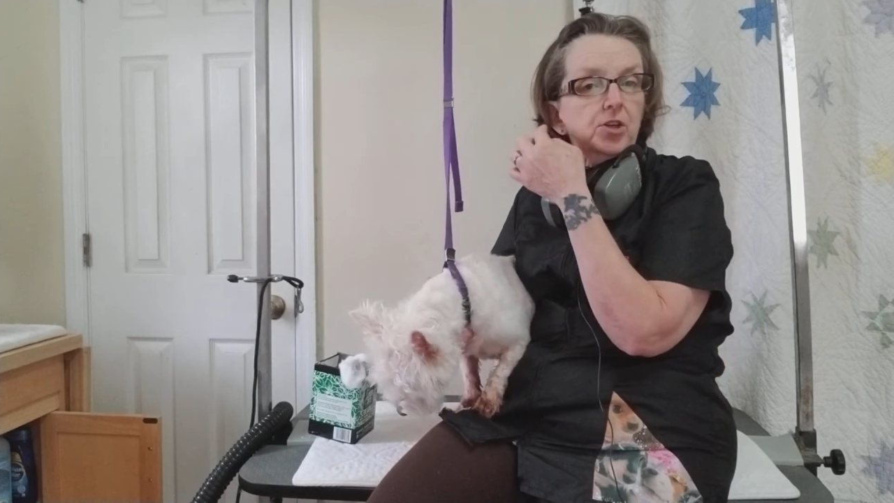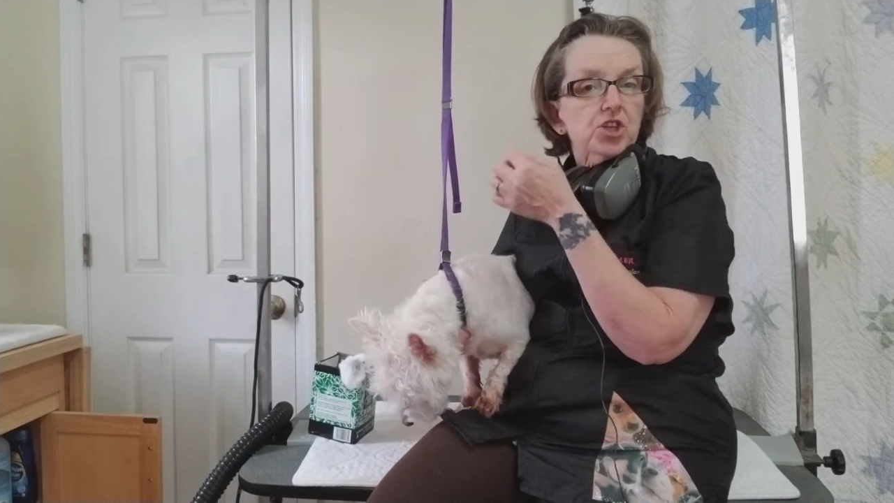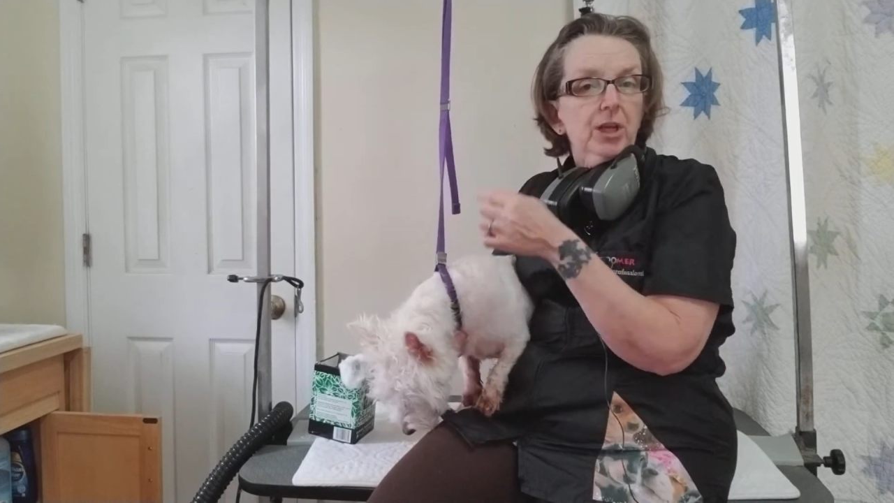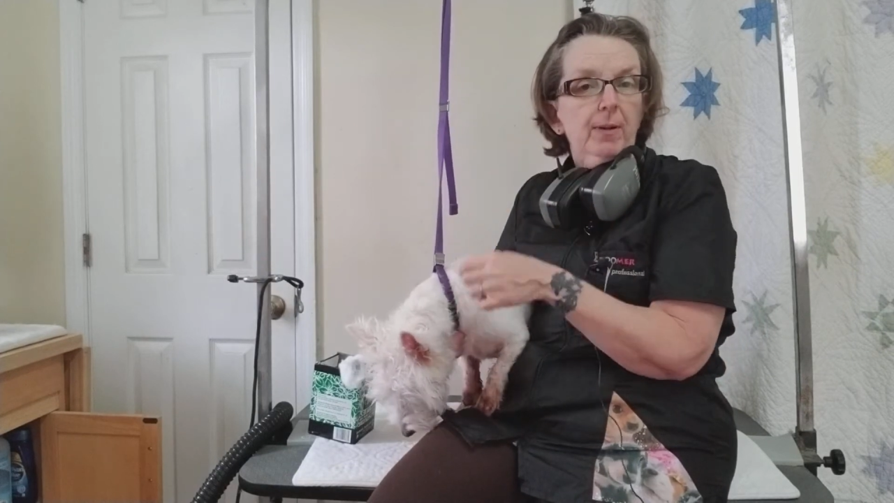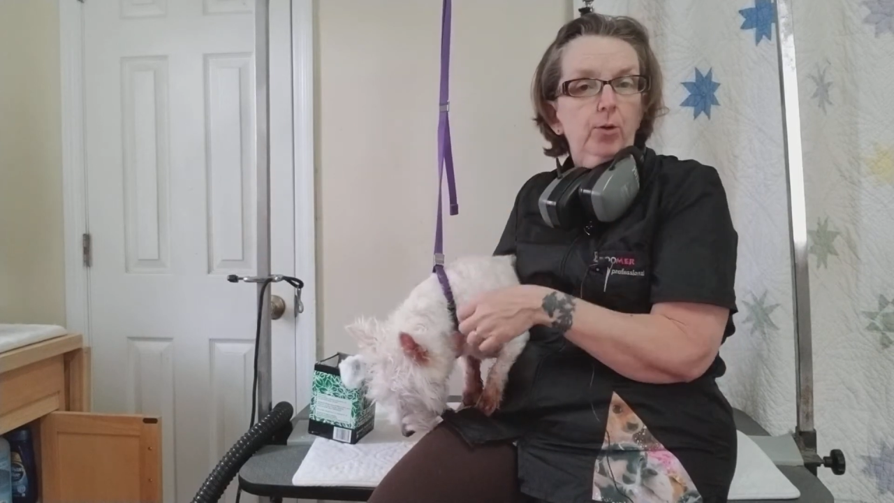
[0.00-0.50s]

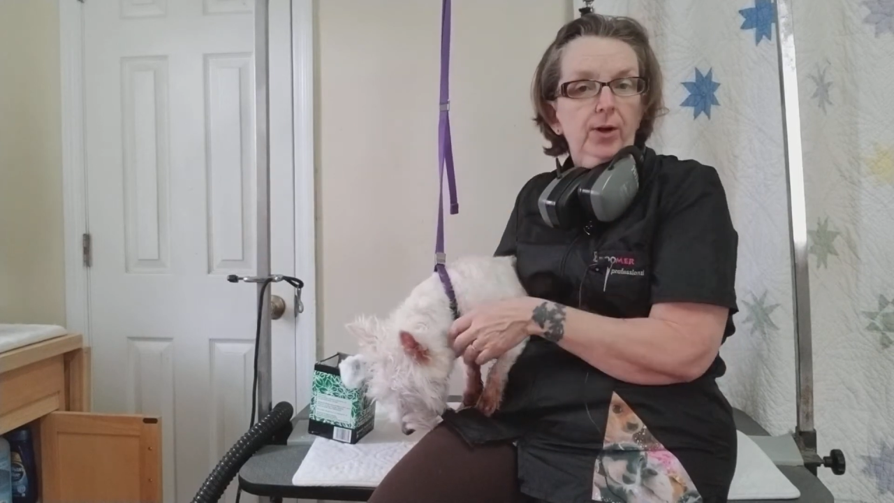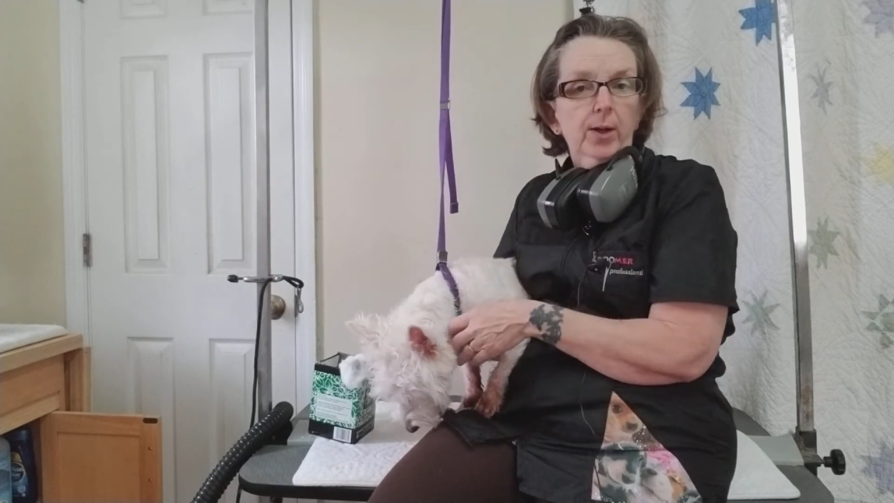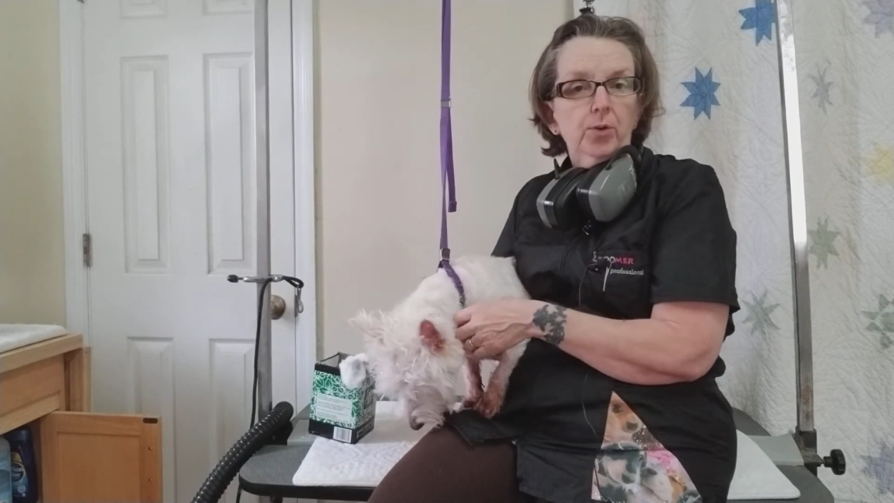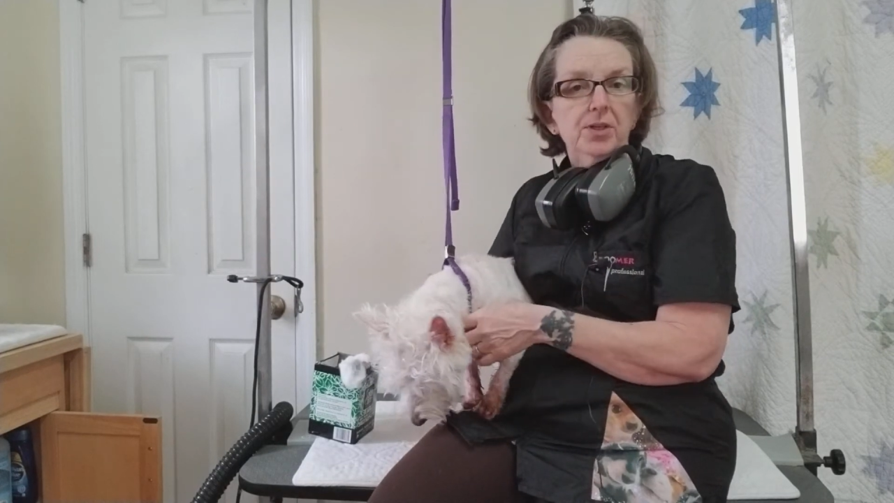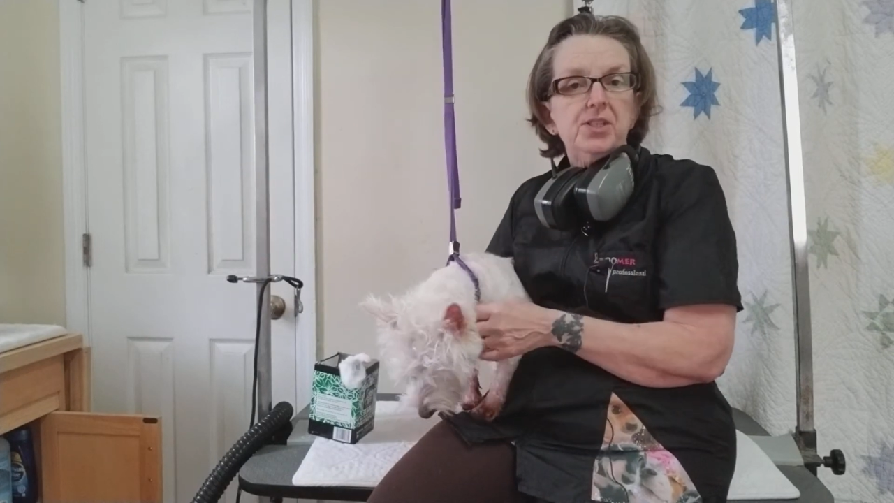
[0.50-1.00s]
Usually my right
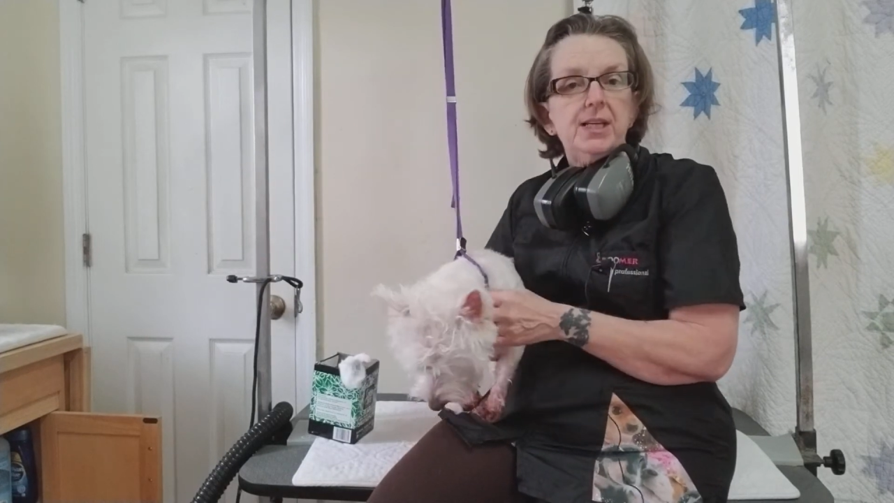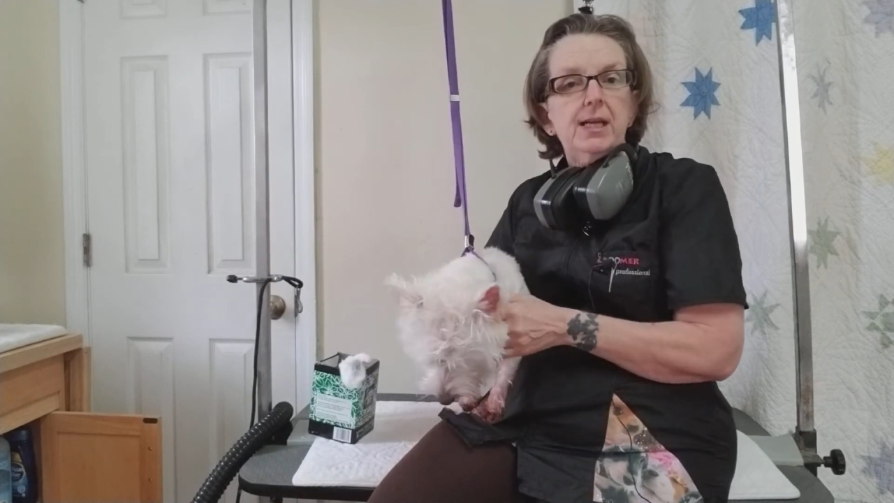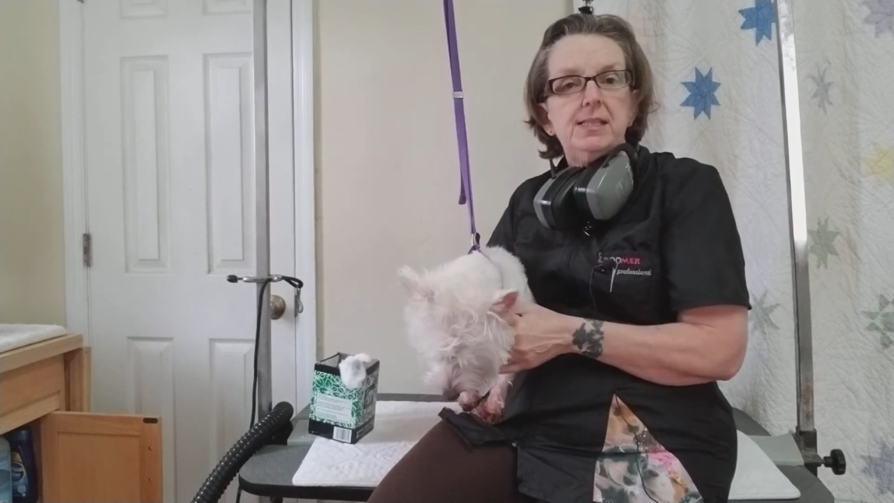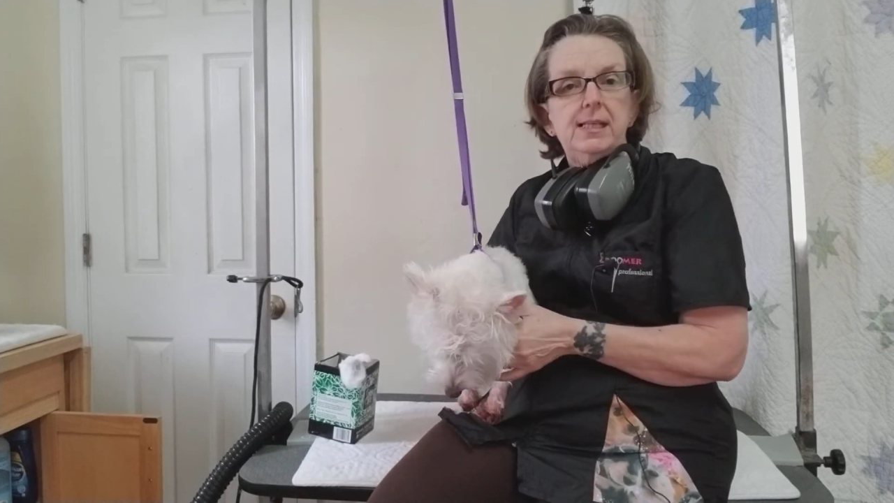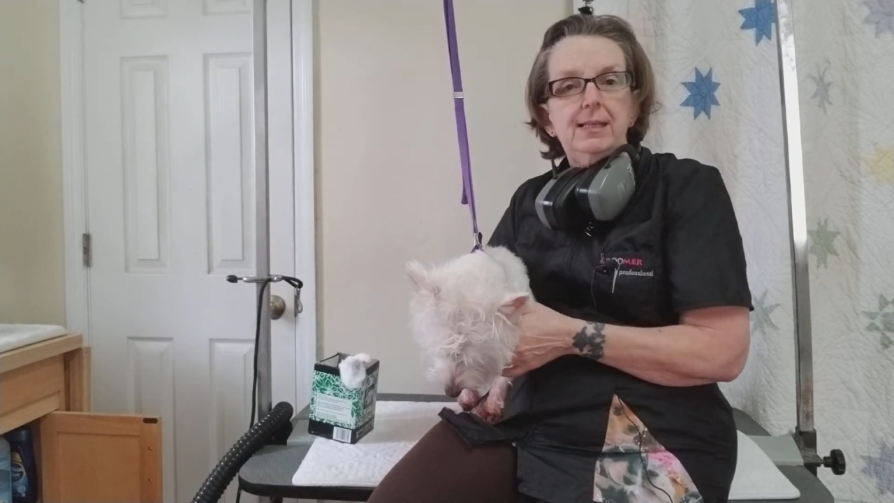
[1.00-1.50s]
one
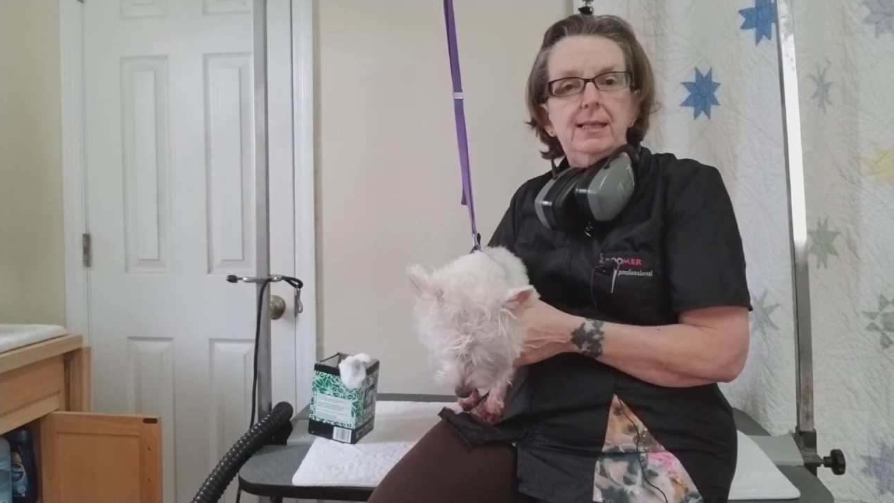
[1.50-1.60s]
stays